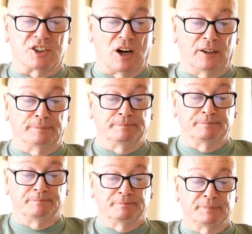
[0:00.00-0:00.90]
is gone.
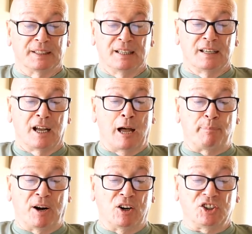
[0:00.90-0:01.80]
A
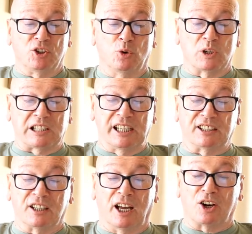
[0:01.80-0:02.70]
person who has
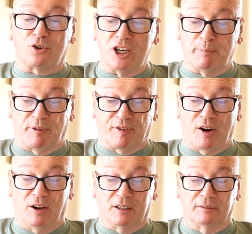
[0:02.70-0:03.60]
licked a creeper
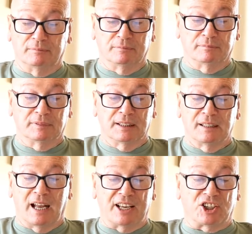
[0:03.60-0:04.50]
frog
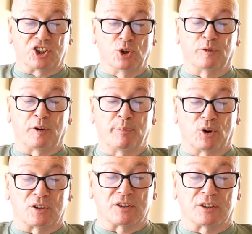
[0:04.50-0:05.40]
has a cure for
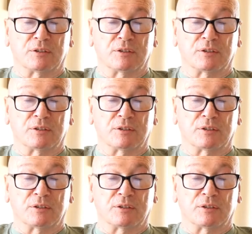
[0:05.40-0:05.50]
burdens.